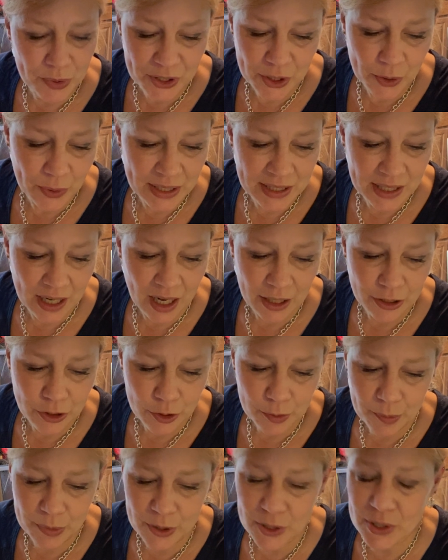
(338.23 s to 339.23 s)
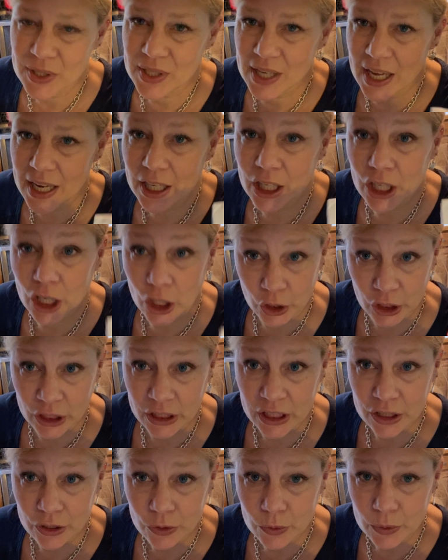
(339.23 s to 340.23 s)
So it's 100%
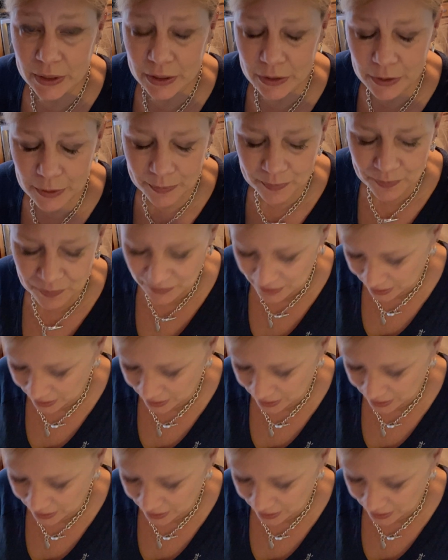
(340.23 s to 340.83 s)
coconut oil